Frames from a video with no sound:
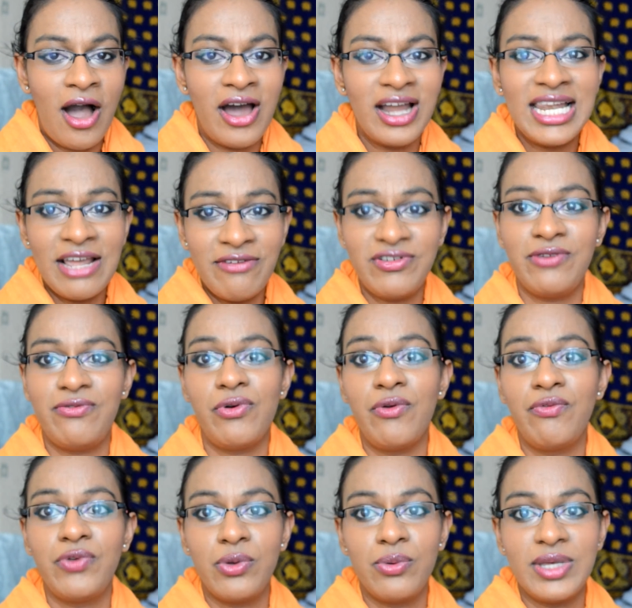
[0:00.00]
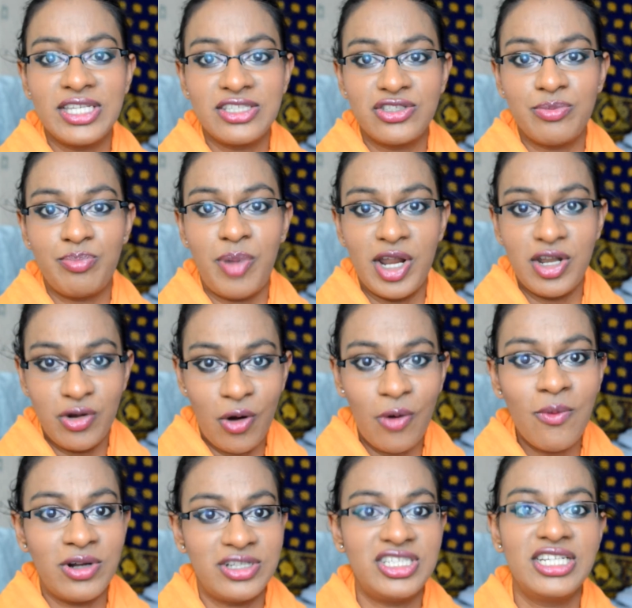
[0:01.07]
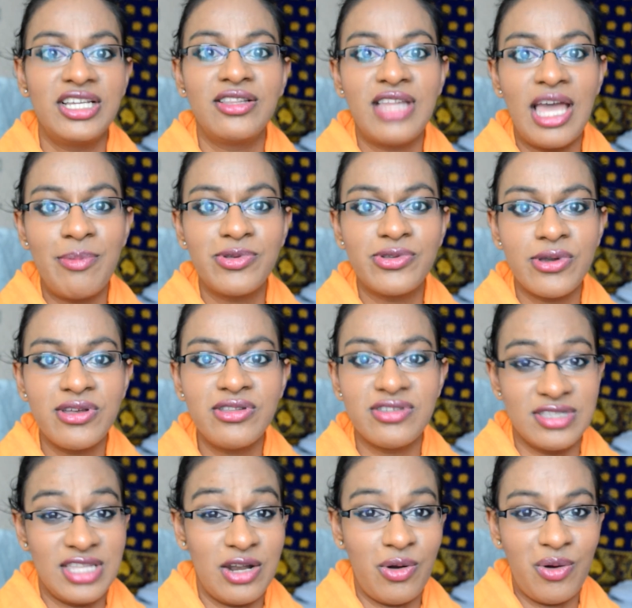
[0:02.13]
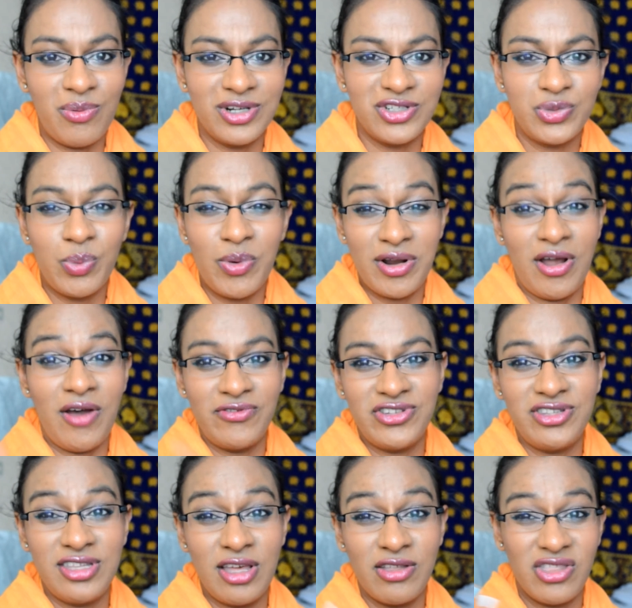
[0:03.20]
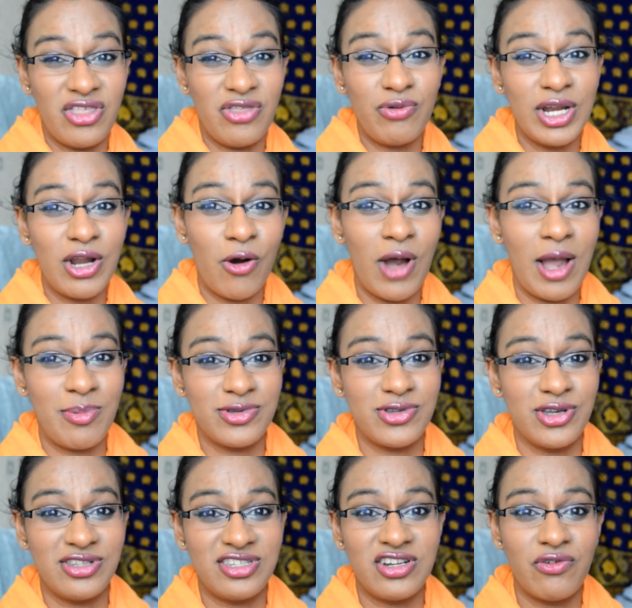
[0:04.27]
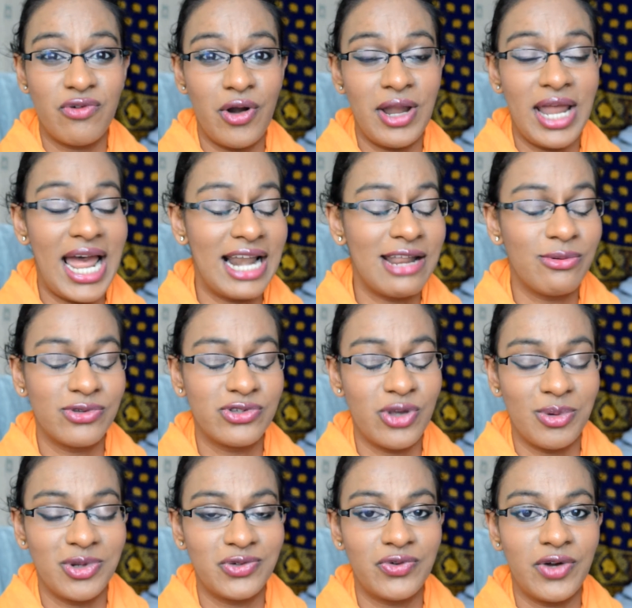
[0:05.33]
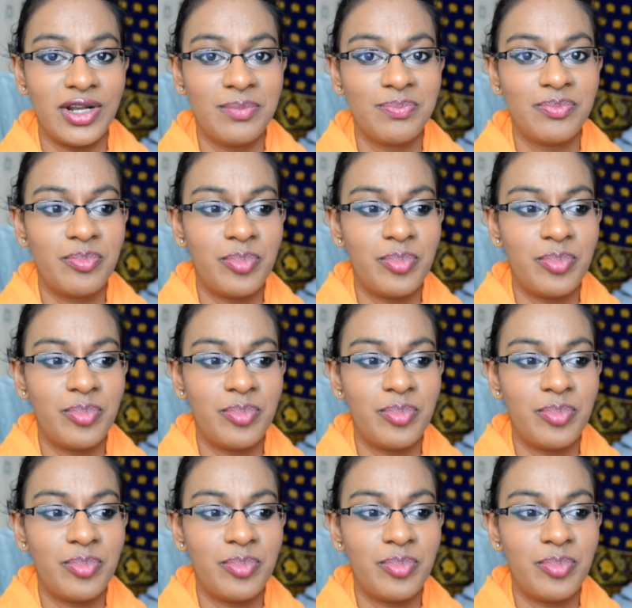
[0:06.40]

I'd left it for a few weeks by not watching the episodes, and then I watched one after the other, 3 whole episodes in a row, and it was so much fun.